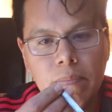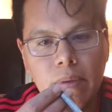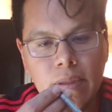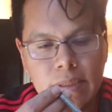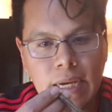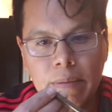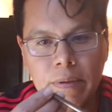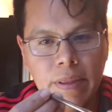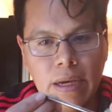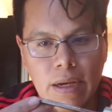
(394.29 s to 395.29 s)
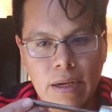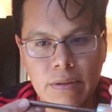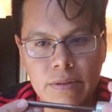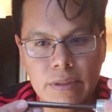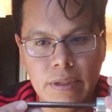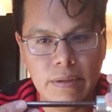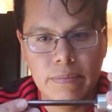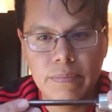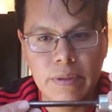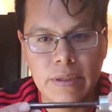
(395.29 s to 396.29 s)
It's got to be that. I don't see it
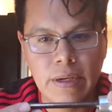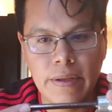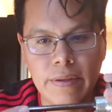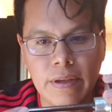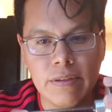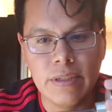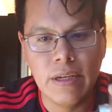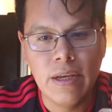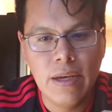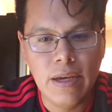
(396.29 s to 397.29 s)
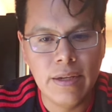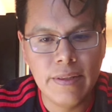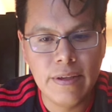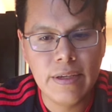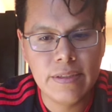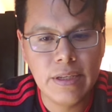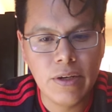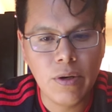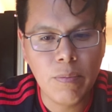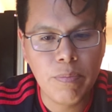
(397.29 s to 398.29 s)
being anything else. And the thing is, they
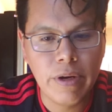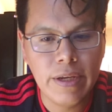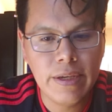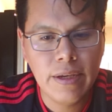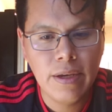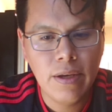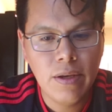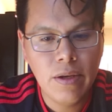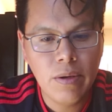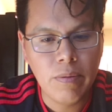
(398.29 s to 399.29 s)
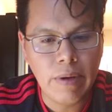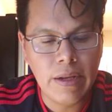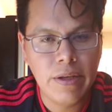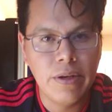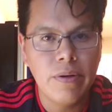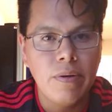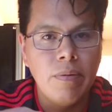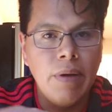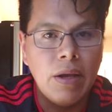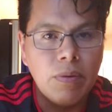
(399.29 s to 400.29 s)
all break right here
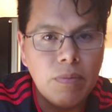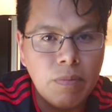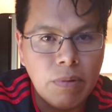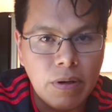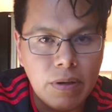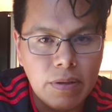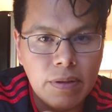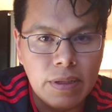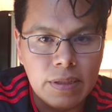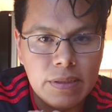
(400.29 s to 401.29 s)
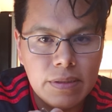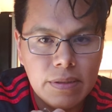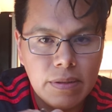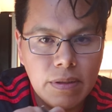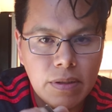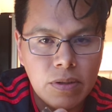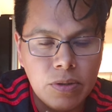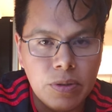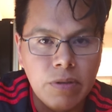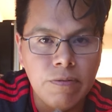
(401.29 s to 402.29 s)
around where this
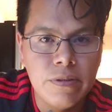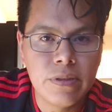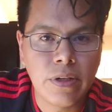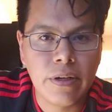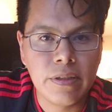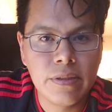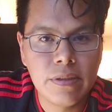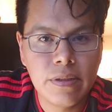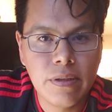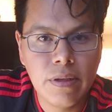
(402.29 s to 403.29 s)
groove starts.